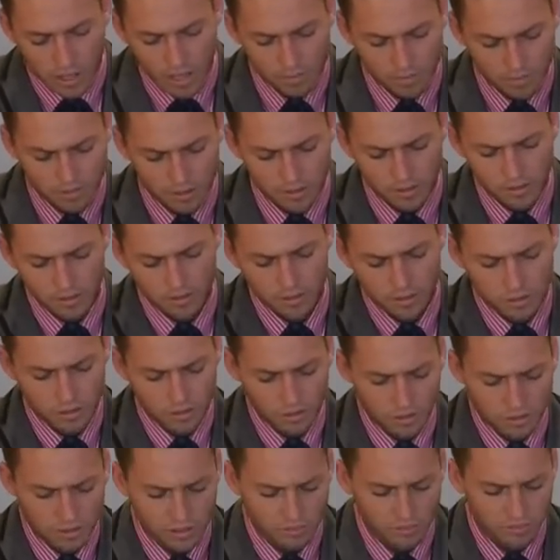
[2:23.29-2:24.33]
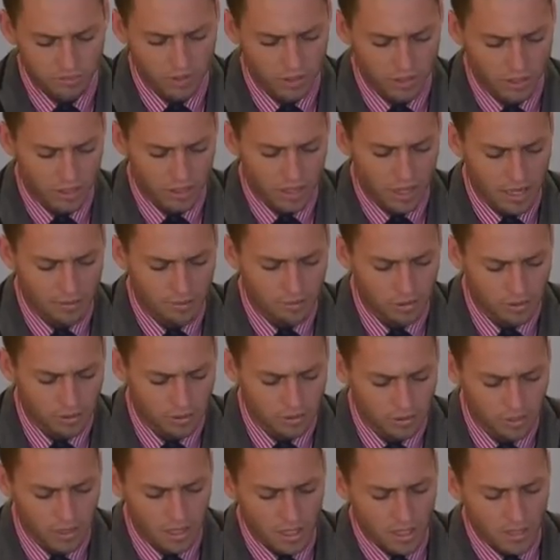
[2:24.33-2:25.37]
I'm going to just use some fresh lime
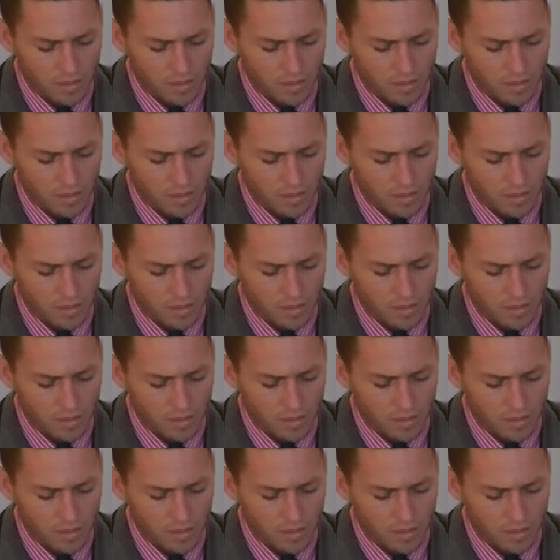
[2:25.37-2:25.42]
juice.